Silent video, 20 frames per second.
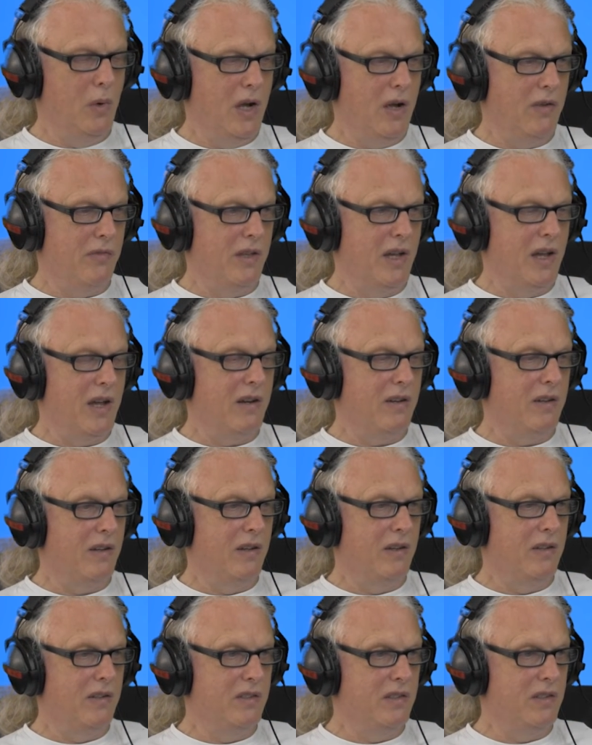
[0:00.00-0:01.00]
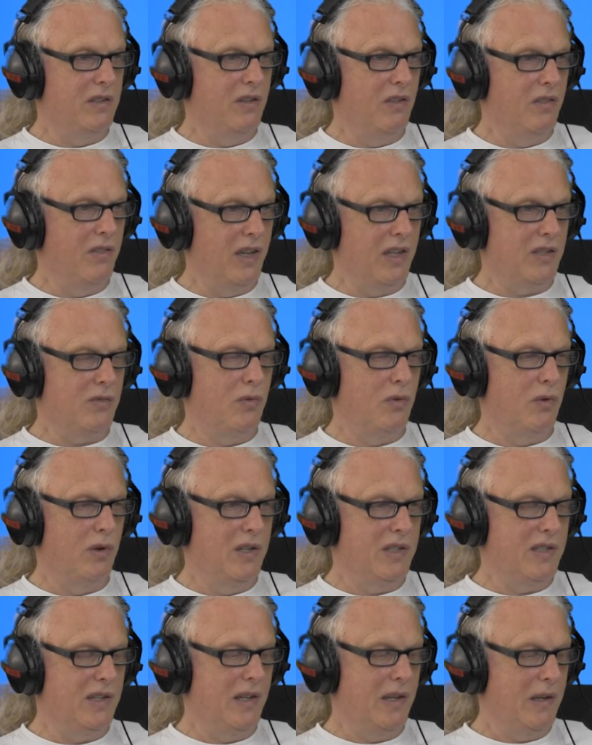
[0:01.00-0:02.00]
of that, and thanks for
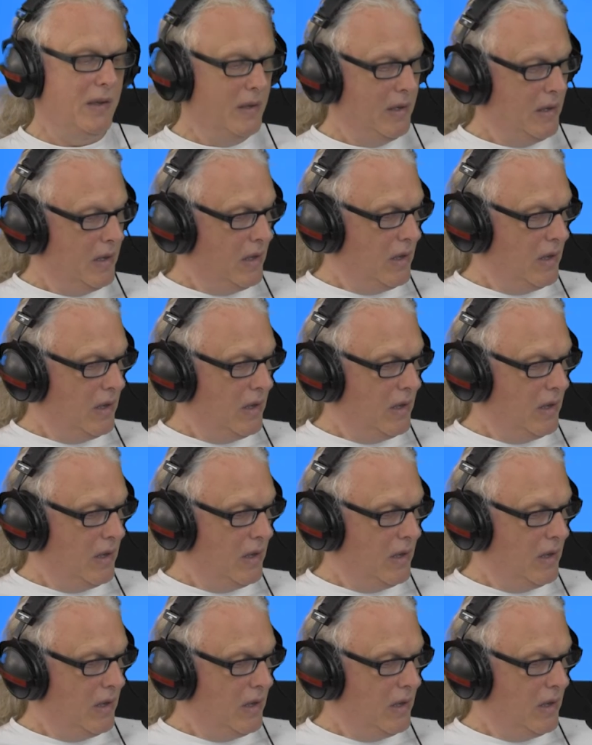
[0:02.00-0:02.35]
listening.